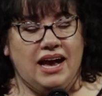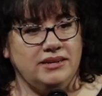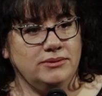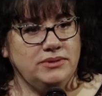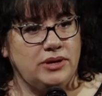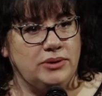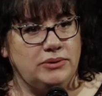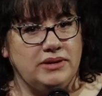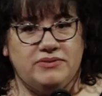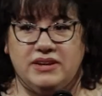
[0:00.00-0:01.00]
I don't
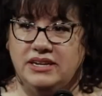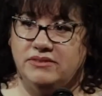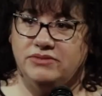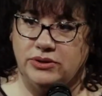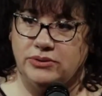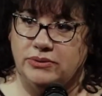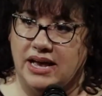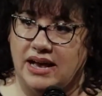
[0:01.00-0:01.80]
know if any of you